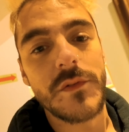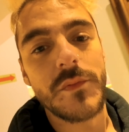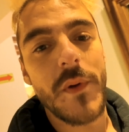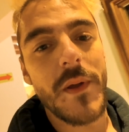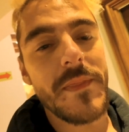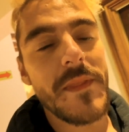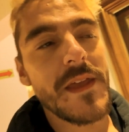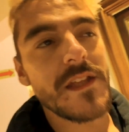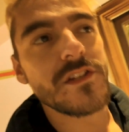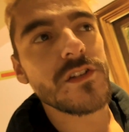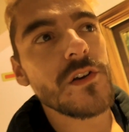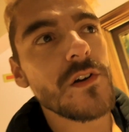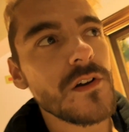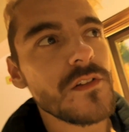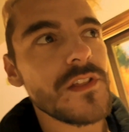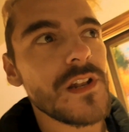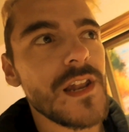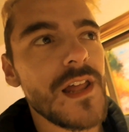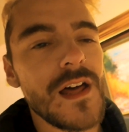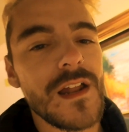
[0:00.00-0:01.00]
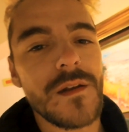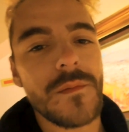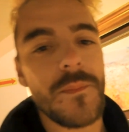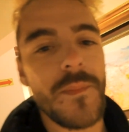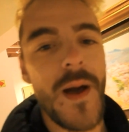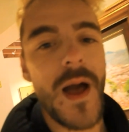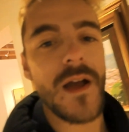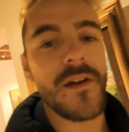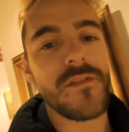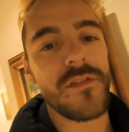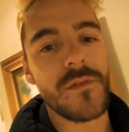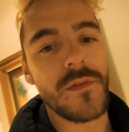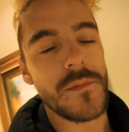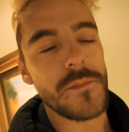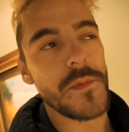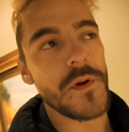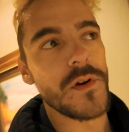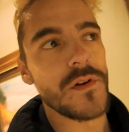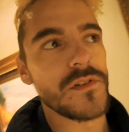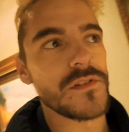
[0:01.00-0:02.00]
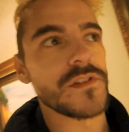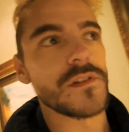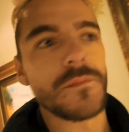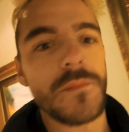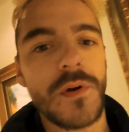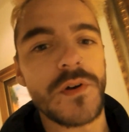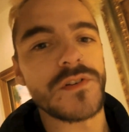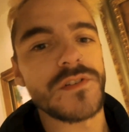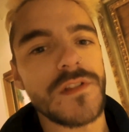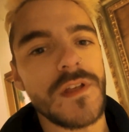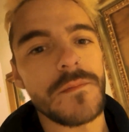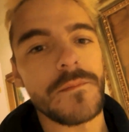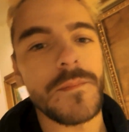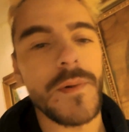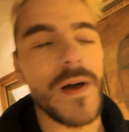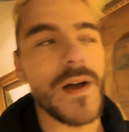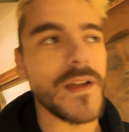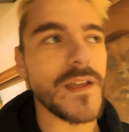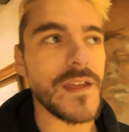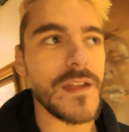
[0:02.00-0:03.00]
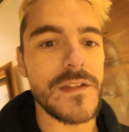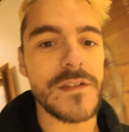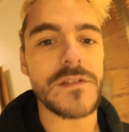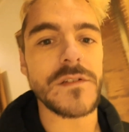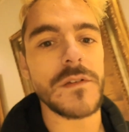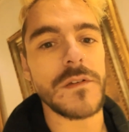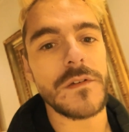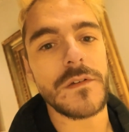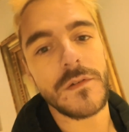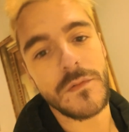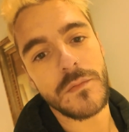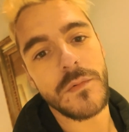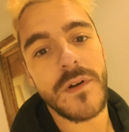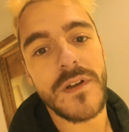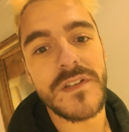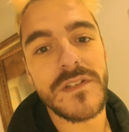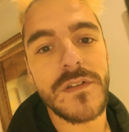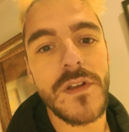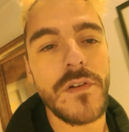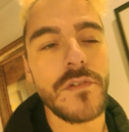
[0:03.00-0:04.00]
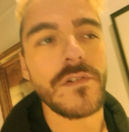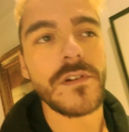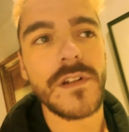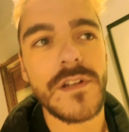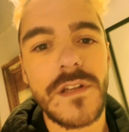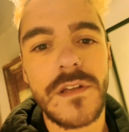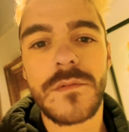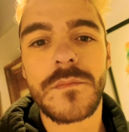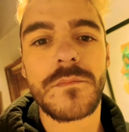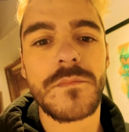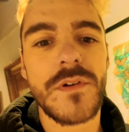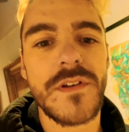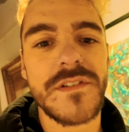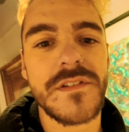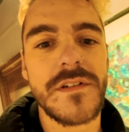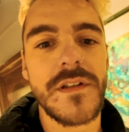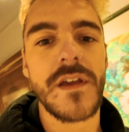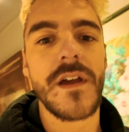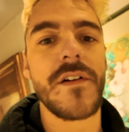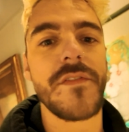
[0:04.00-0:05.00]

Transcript: is when they took the land back from the Moors and pushed them back into what is currently present-day